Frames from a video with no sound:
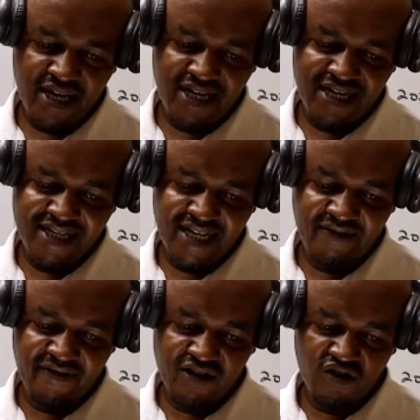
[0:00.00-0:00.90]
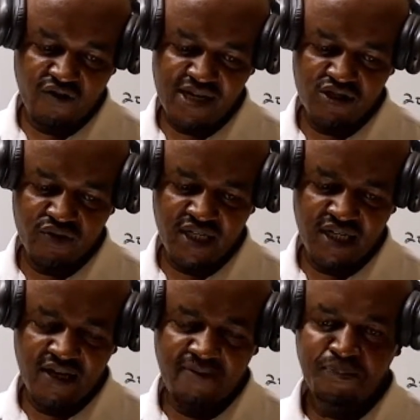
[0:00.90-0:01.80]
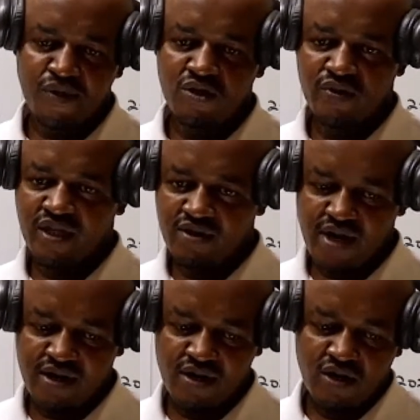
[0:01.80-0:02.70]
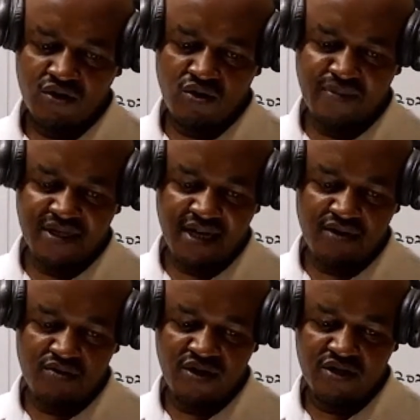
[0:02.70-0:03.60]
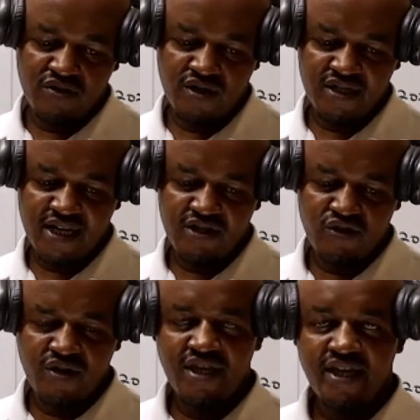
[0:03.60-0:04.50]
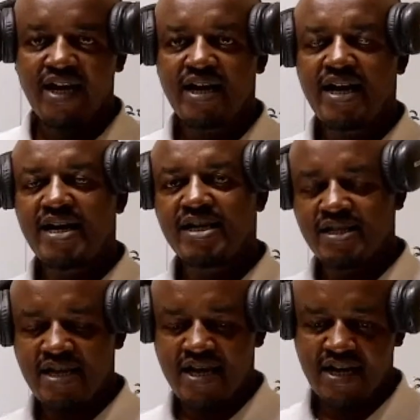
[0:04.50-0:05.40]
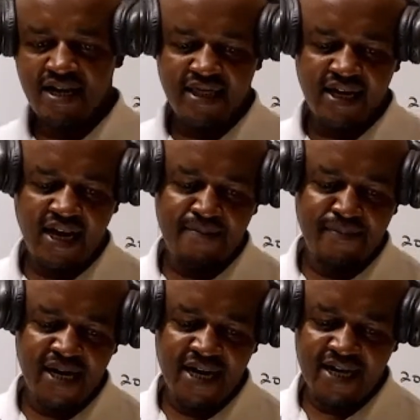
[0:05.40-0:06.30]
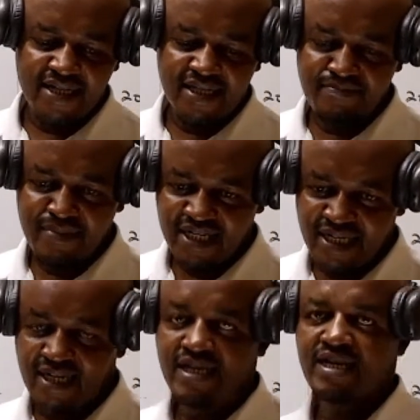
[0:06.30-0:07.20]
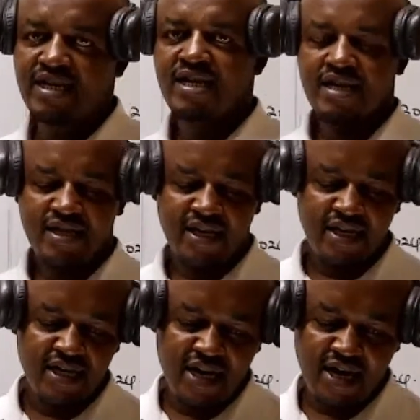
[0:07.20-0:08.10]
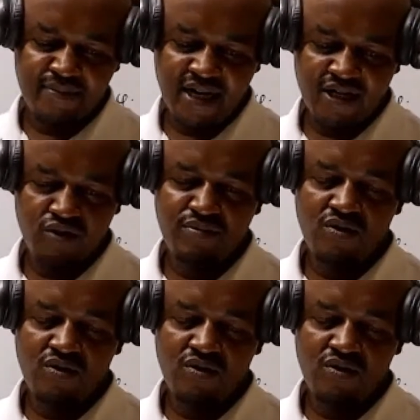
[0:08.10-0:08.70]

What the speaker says: ended 31st of March 2021. So basically what you're told is that during the current year, the company estimated the income tax to be